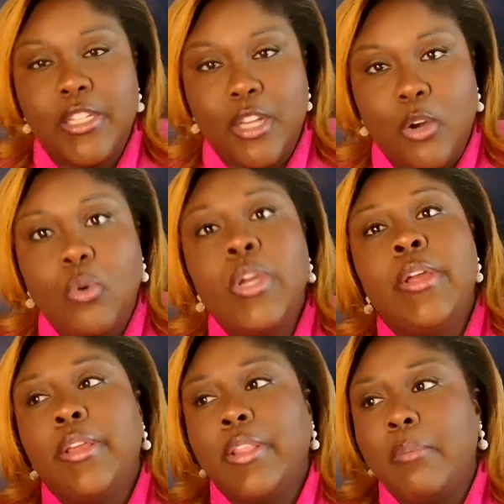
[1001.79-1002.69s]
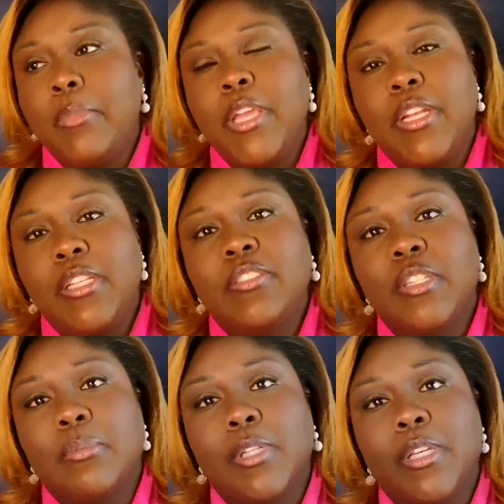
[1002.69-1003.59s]
know that me and this
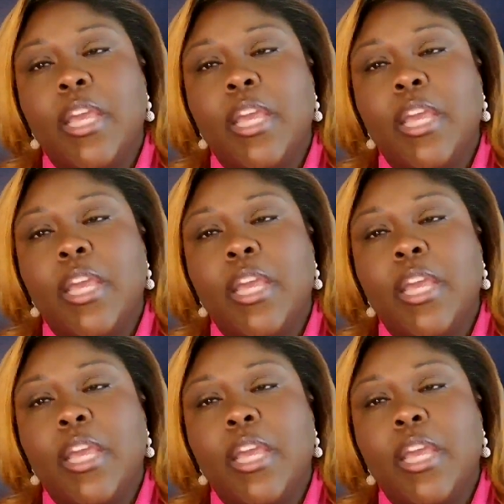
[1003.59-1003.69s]
sibling,